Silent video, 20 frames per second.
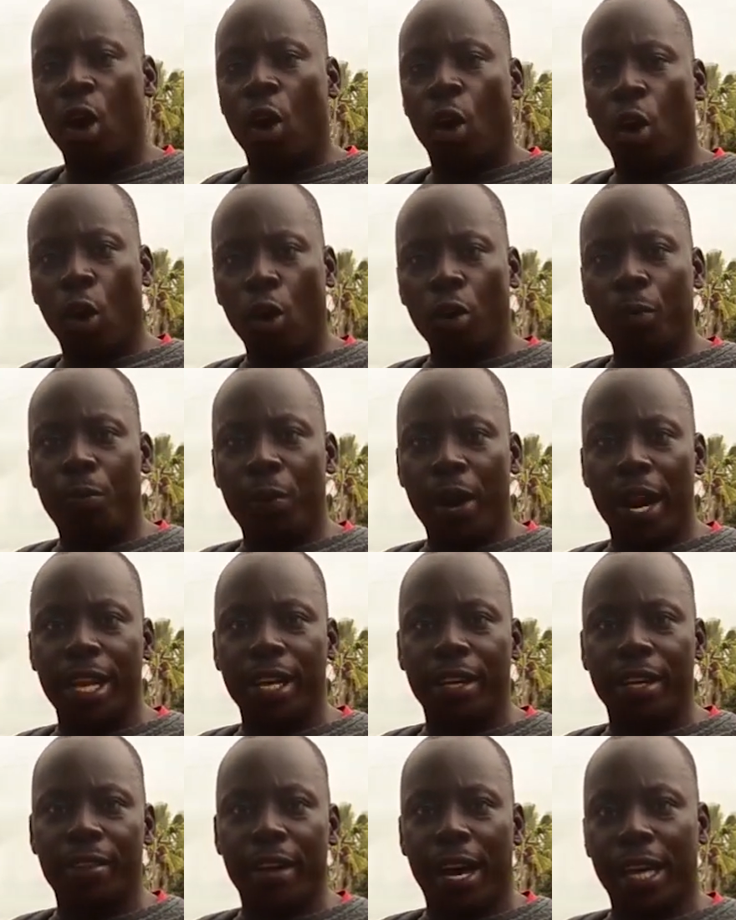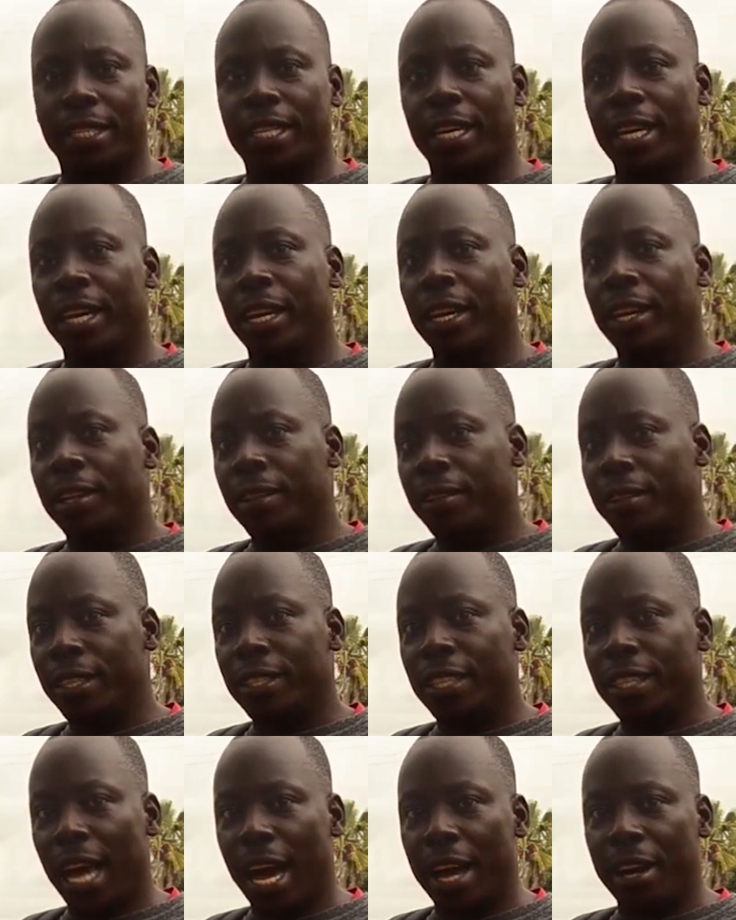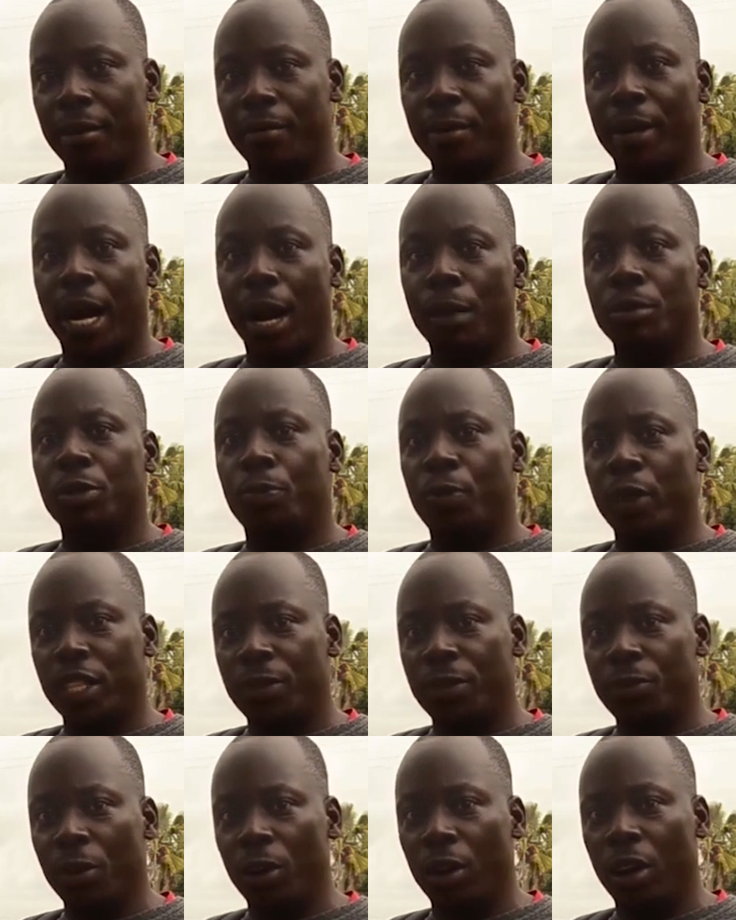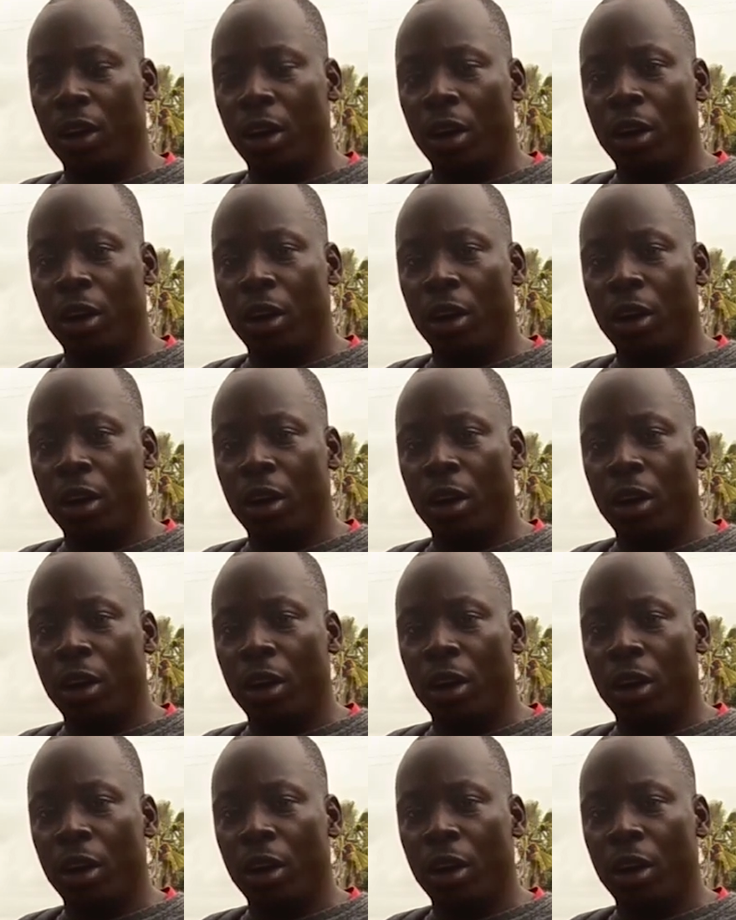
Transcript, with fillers: all praying that this land becomes peaceful,